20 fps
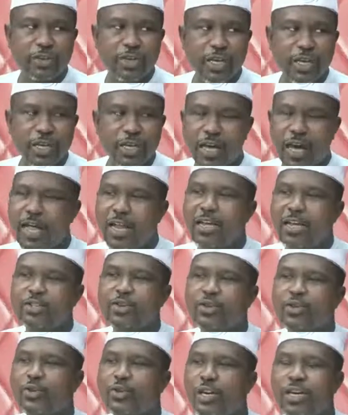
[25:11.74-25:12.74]
and it's also
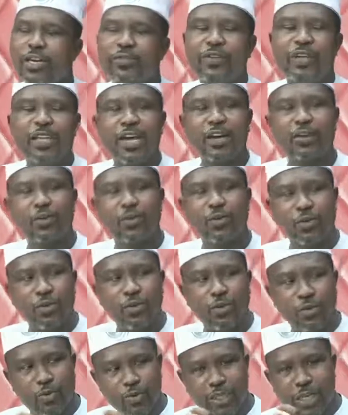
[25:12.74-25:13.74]
giving that Ogun
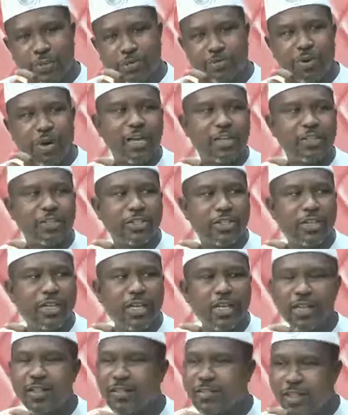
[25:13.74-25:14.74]
State branch
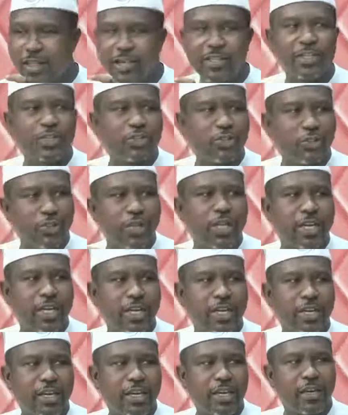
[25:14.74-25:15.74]
that is unique.
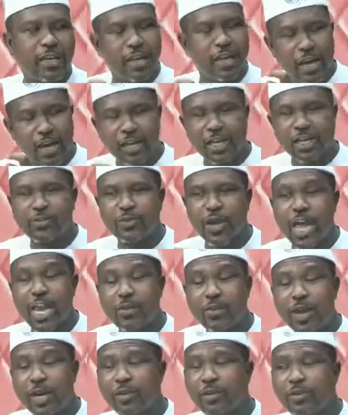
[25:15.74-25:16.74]
And that's why anywhere you
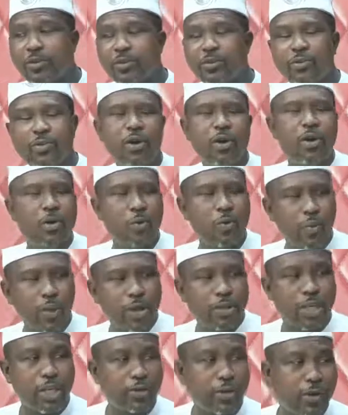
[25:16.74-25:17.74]
go, when you say you
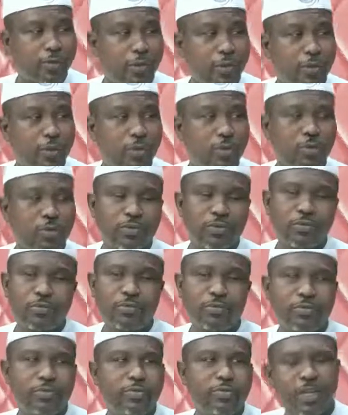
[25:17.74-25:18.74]
are from Ogun,
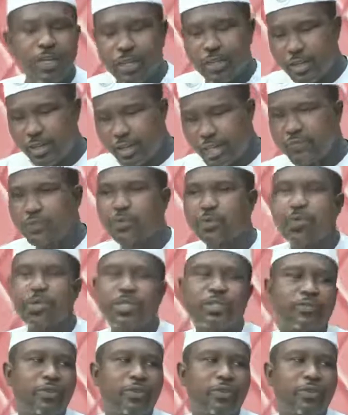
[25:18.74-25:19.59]
they give space for you.